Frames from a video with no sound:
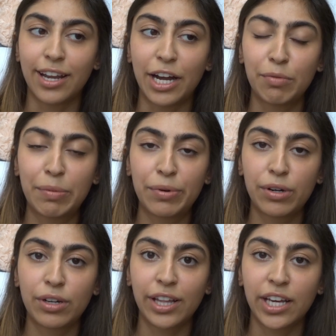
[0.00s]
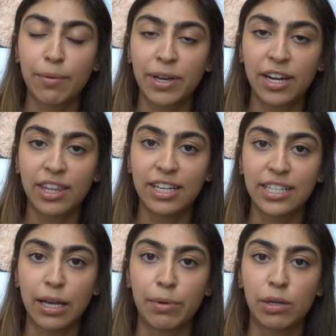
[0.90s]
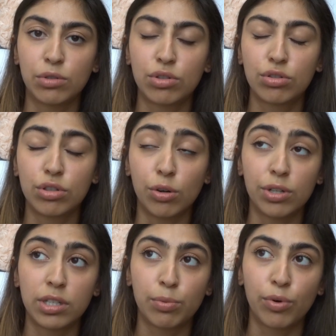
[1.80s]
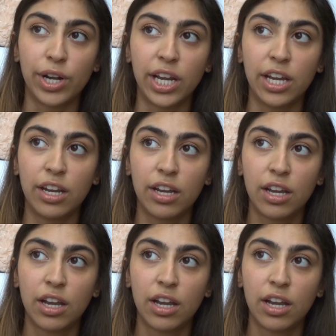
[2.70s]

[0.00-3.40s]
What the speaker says: I remember like coming out of the exam and I was so disappointed,